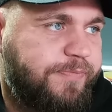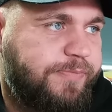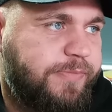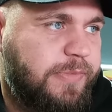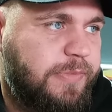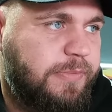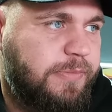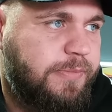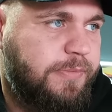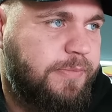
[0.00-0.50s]

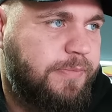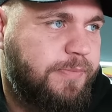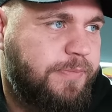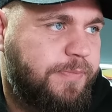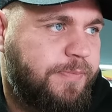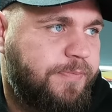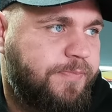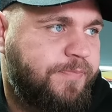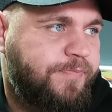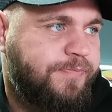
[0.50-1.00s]

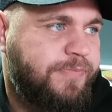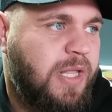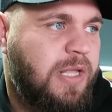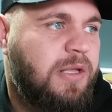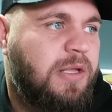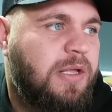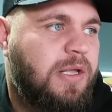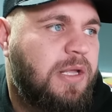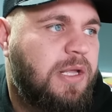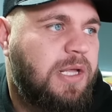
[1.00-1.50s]

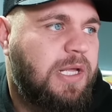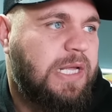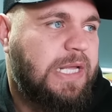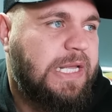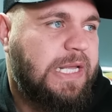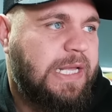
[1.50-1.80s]
Nothing is said.